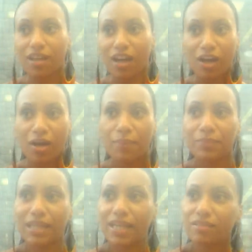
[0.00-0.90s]

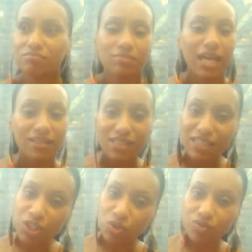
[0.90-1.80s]
um, like acting
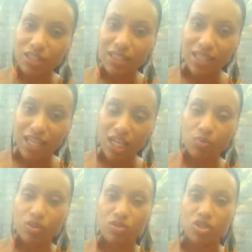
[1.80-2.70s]
like you really care
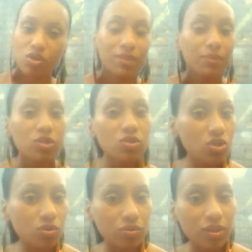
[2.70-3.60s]
when you don't. Maybe you do.